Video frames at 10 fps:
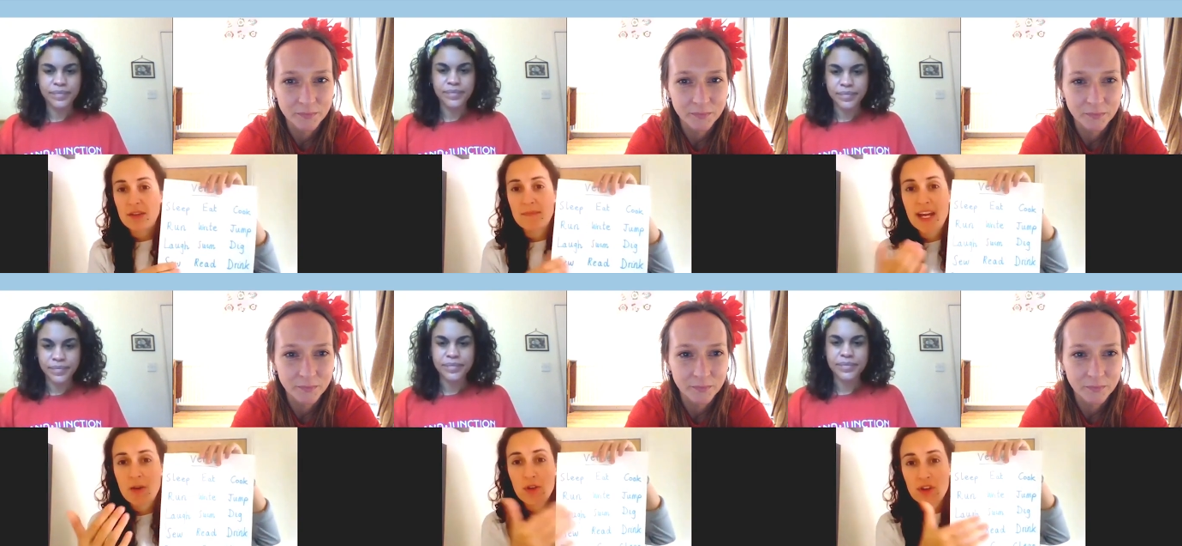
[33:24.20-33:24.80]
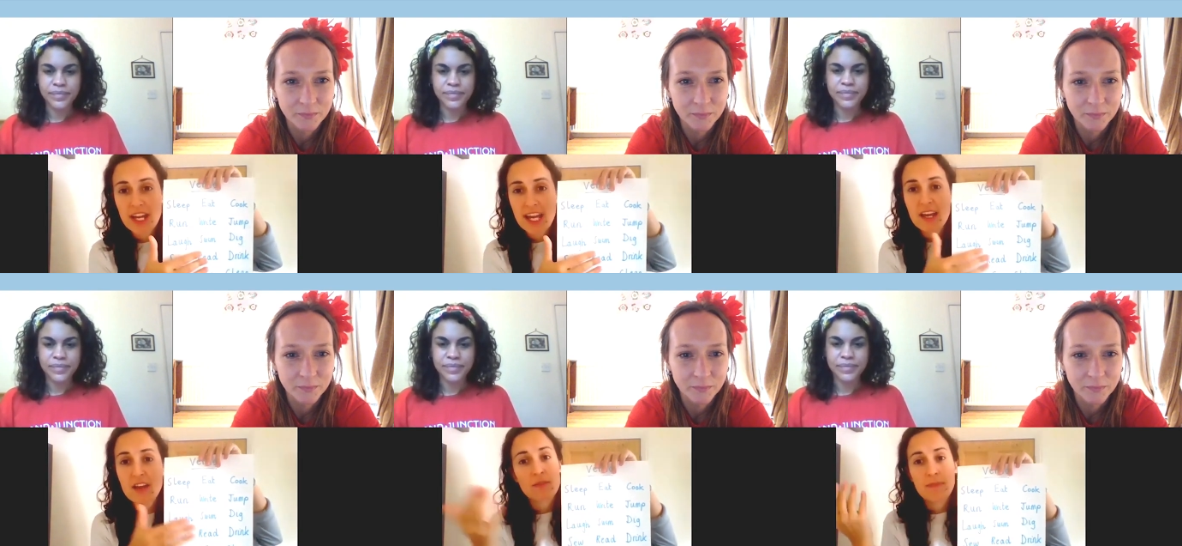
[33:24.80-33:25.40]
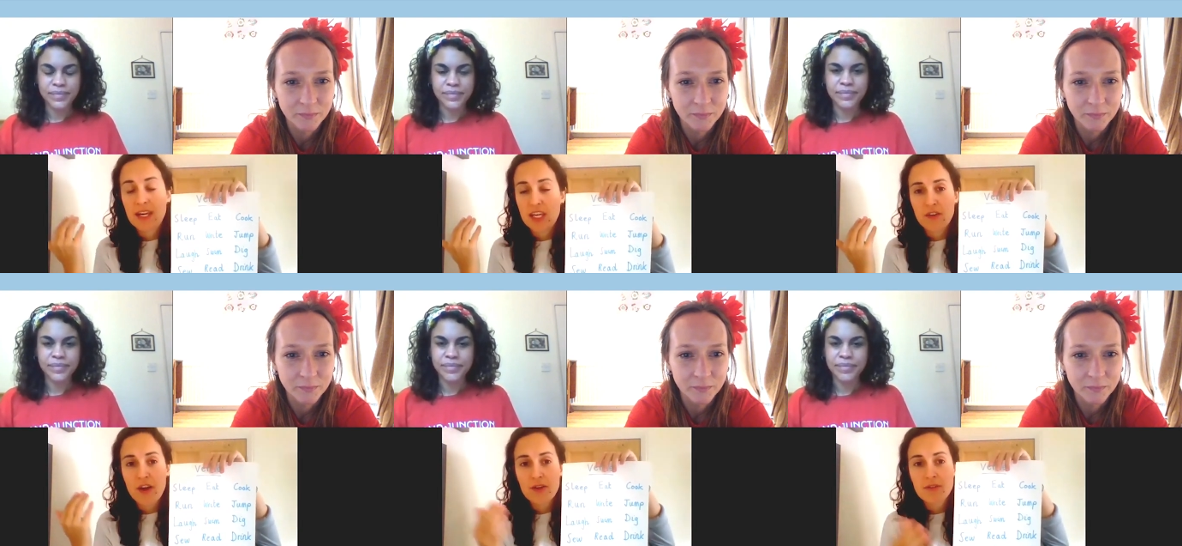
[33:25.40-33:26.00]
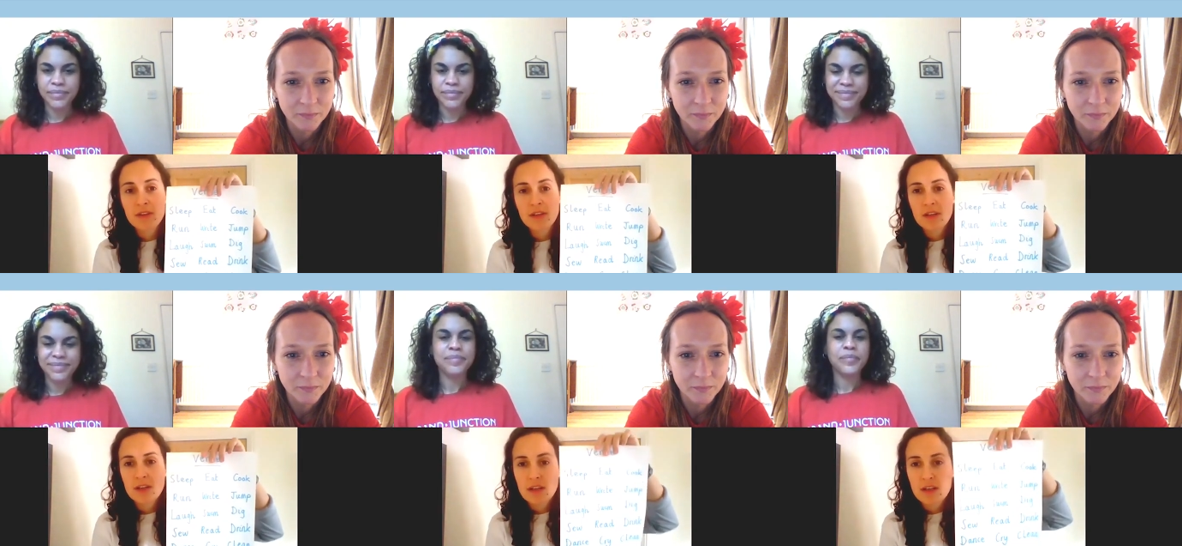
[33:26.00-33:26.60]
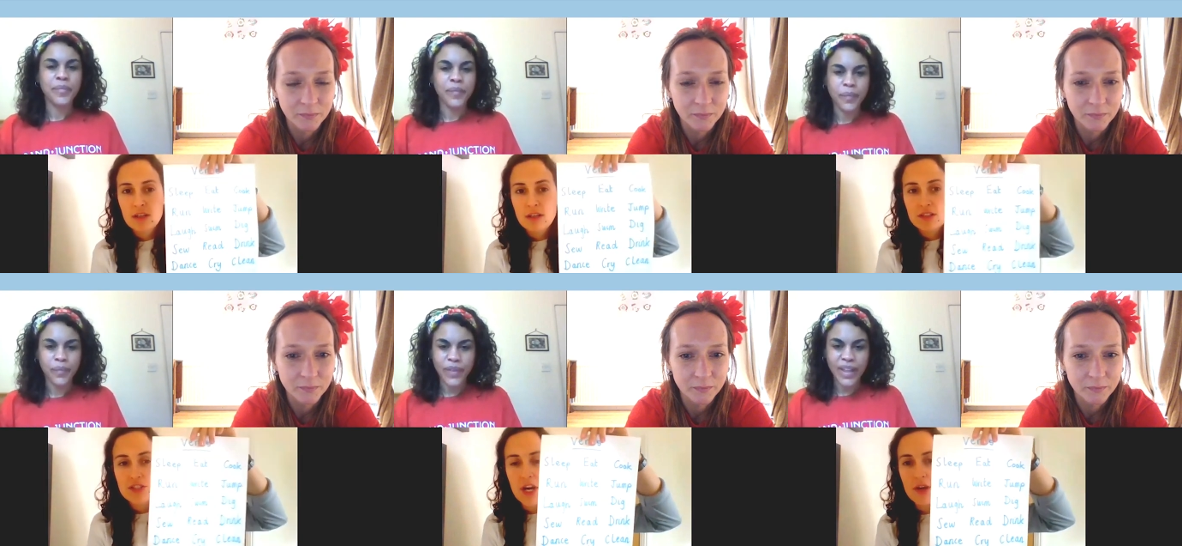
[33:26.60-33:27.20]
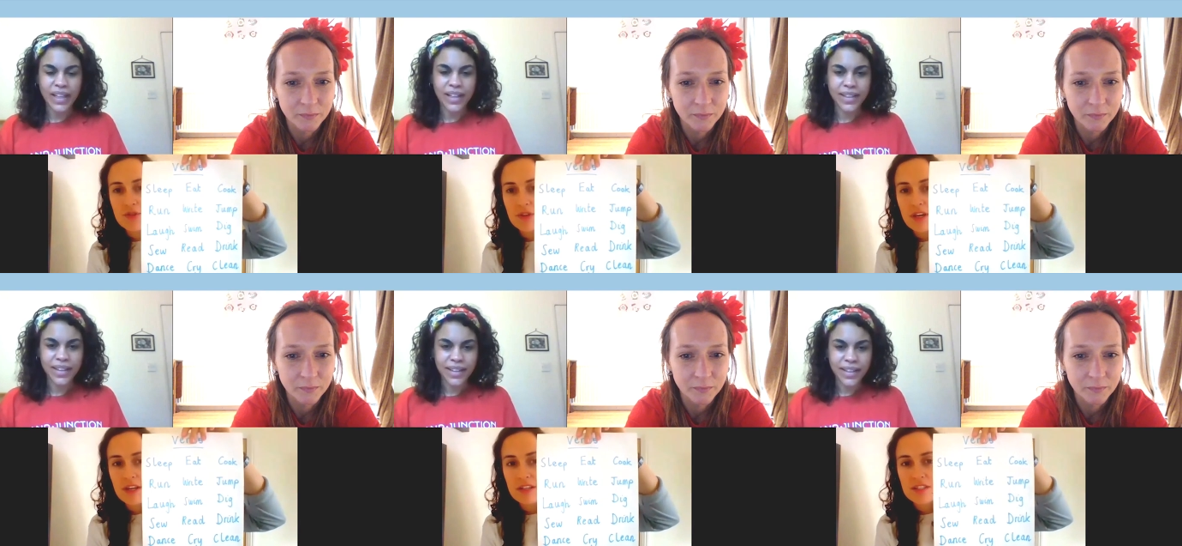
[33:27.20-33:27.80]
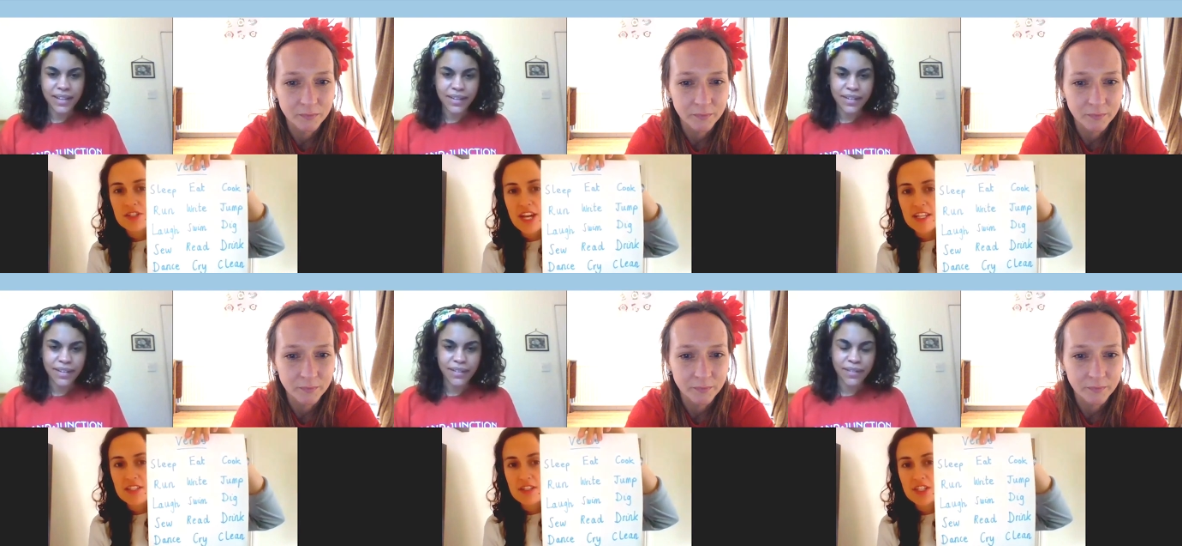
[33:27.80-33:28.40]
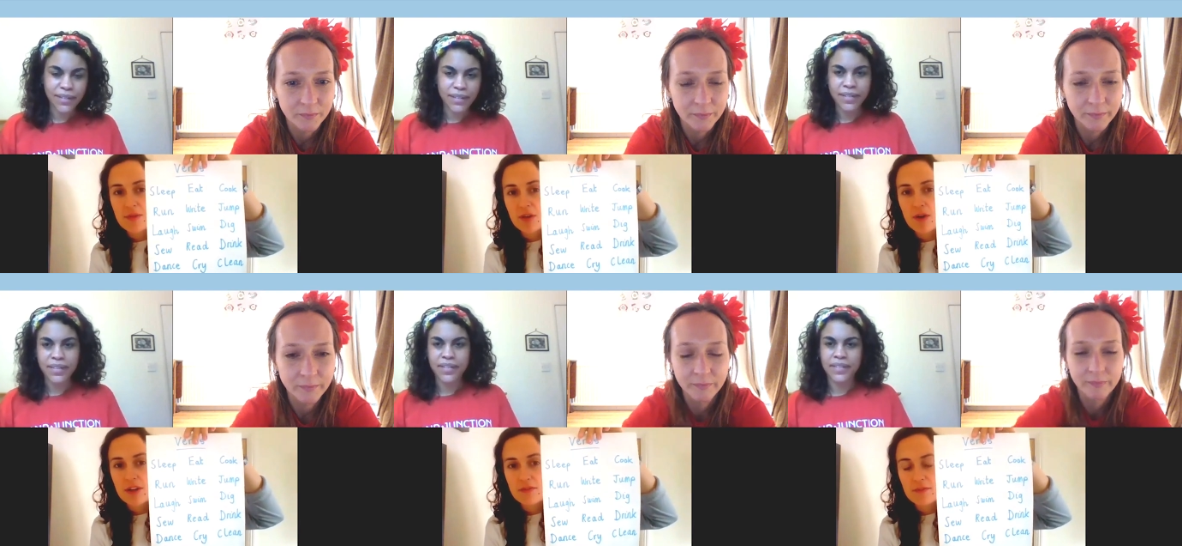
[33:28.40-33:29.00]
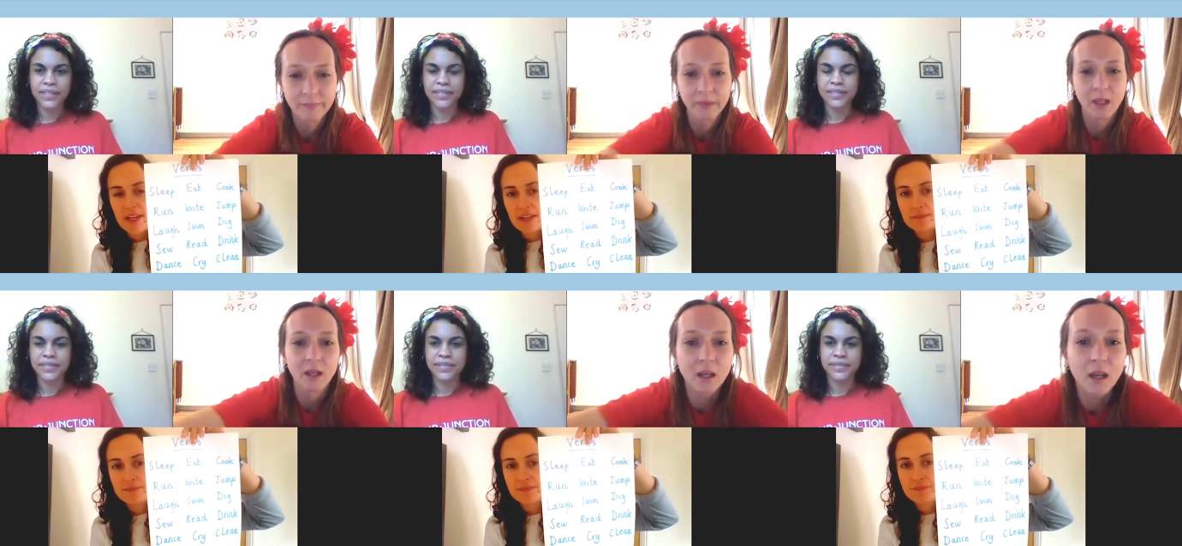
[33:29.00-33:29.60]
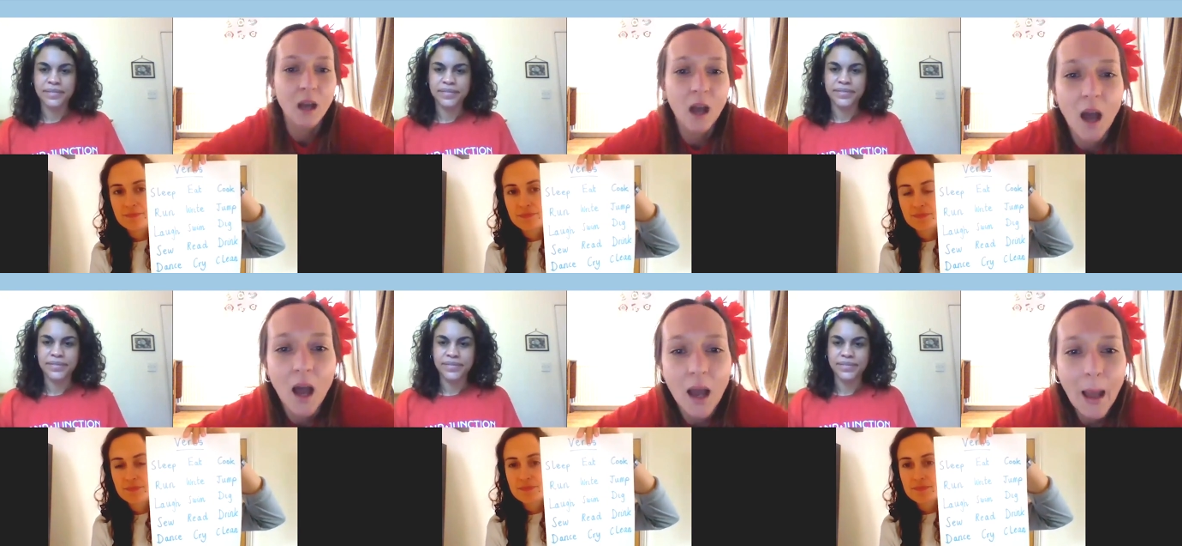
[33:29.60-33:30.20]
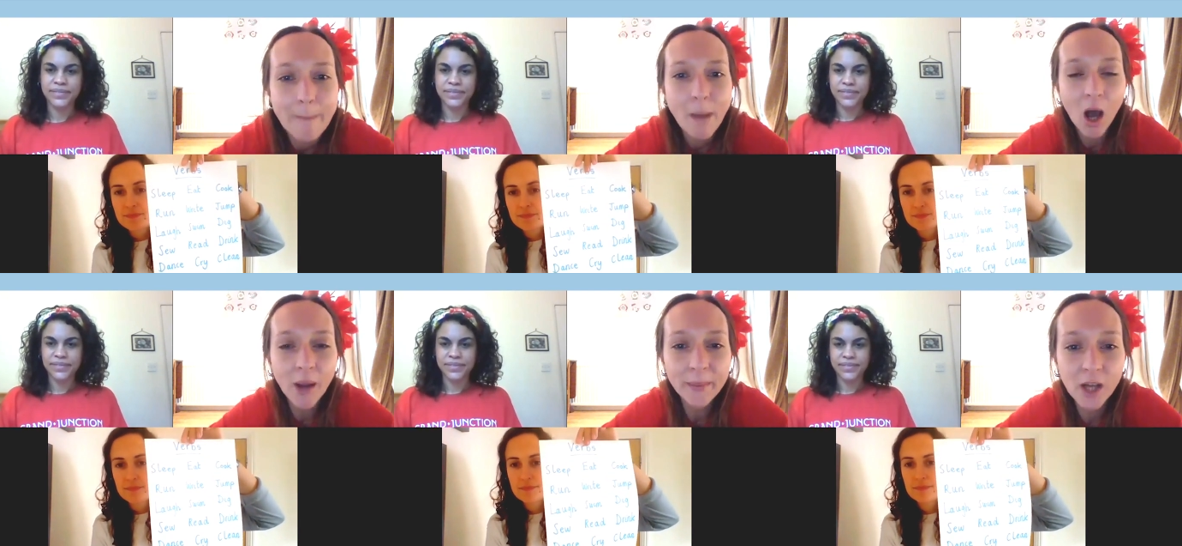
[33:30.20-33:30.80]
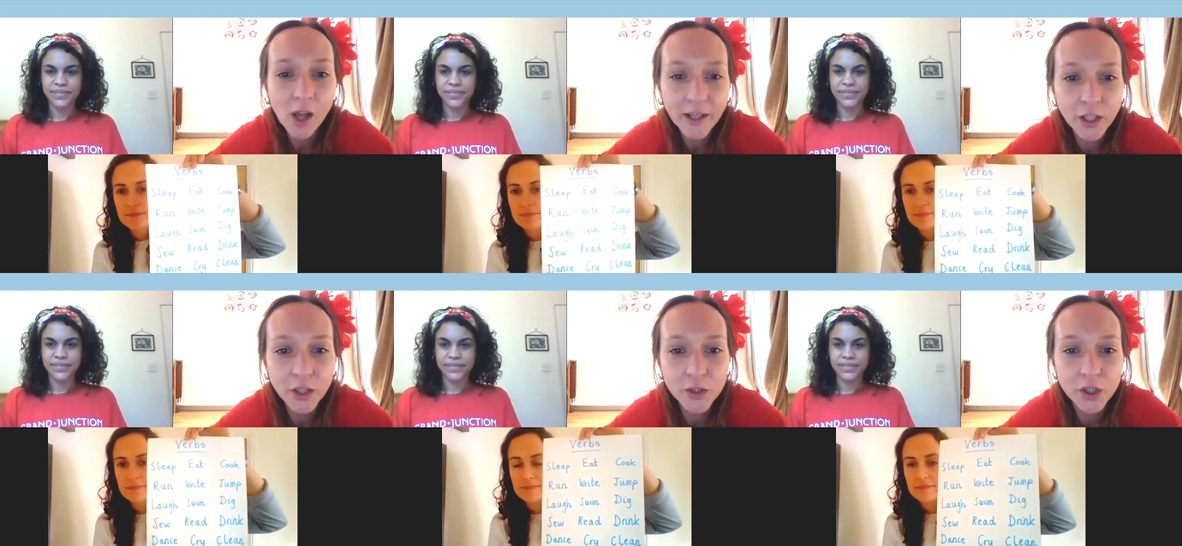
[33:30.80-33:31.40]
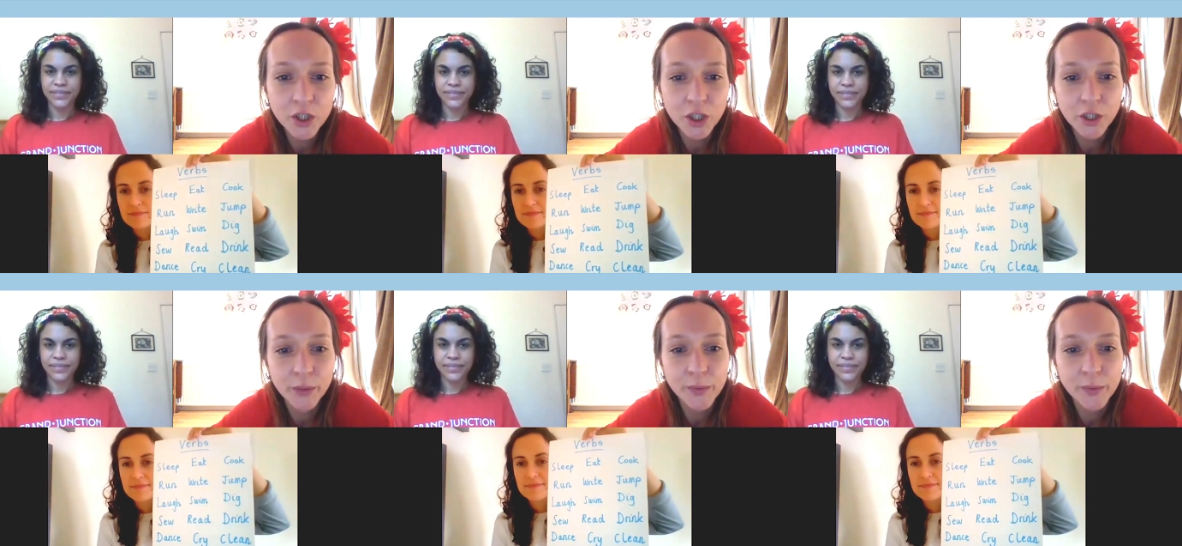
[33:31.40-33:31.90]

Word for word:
Speaker 1: You can pick one on here, you can pick your own. Joe, do you want to suggest a doing word for me?
Speaker 2: Um, I would like you to do